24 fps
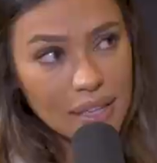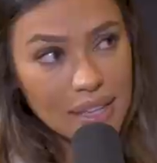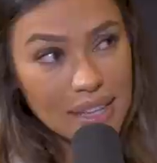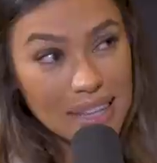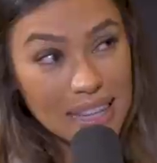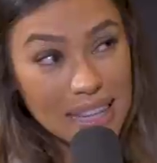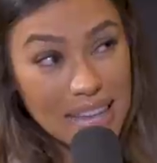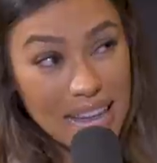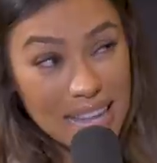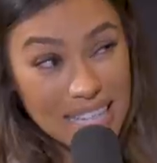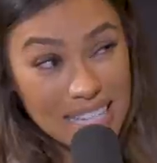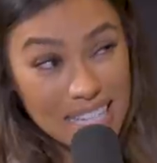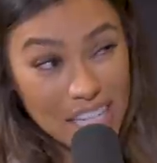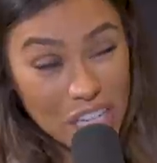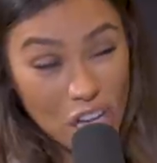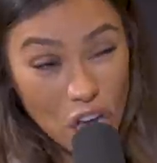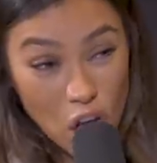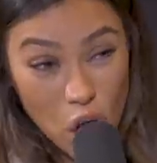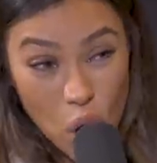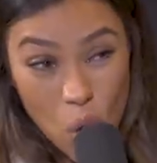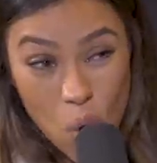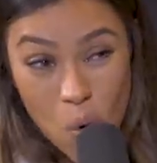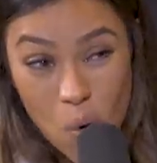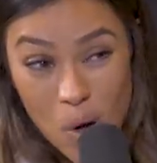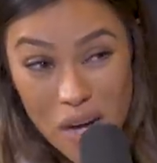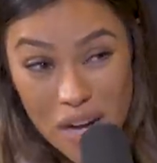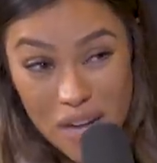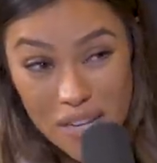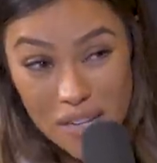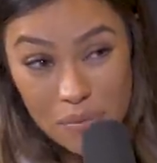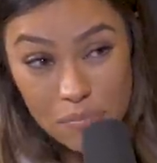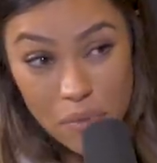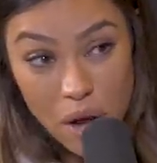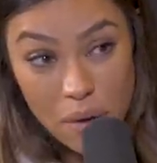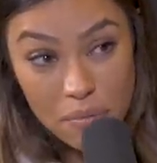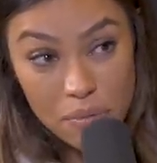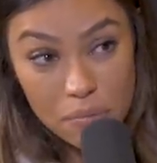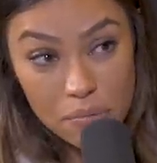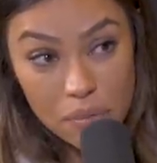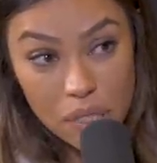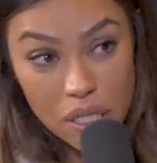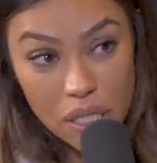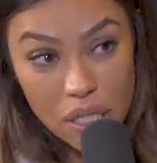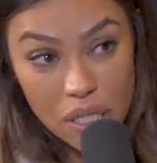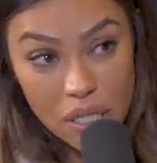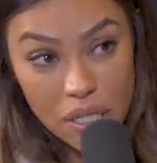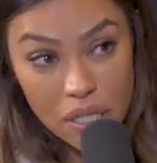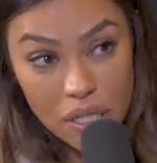let go,
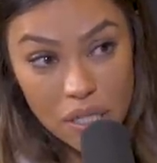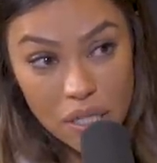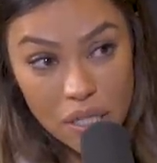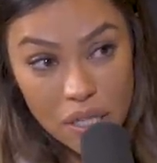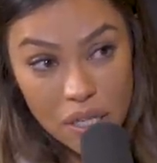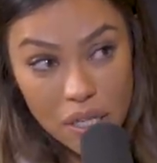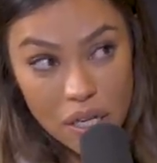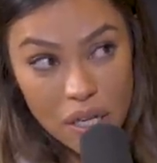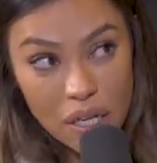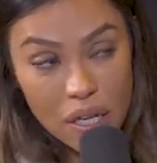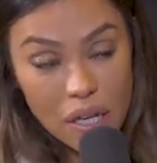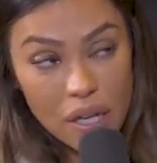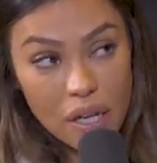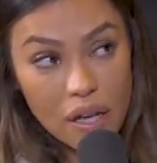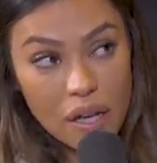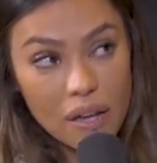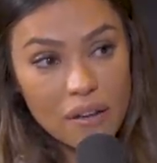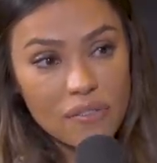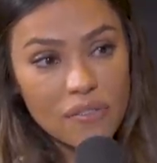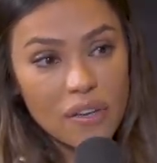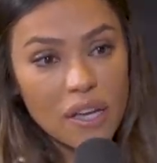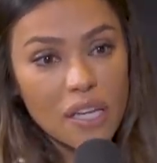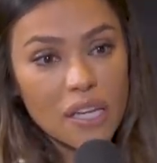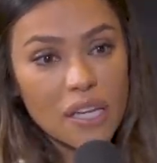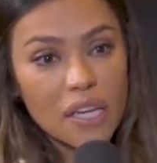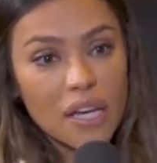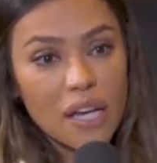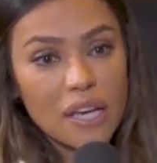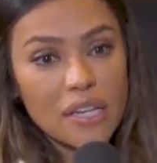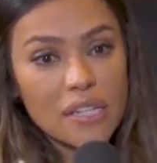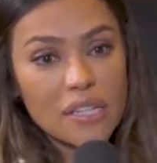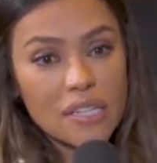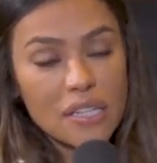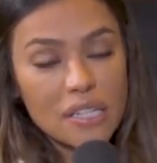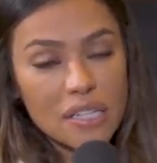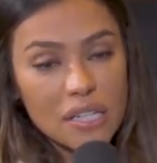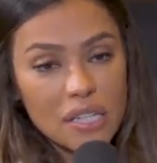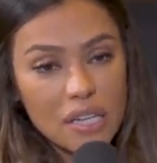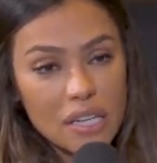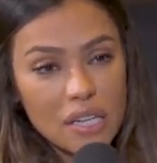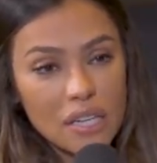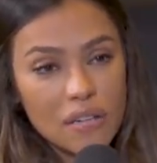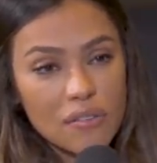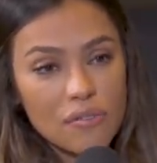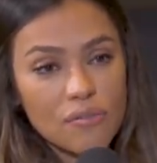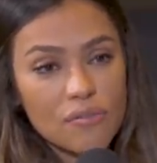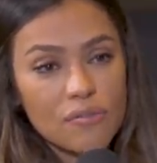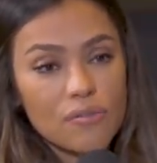probably, of any idea
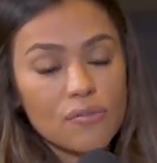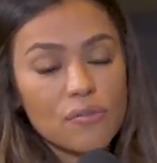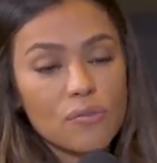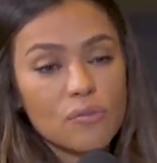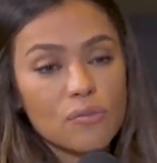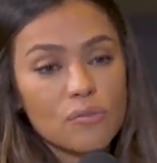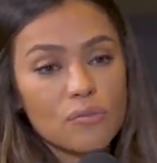of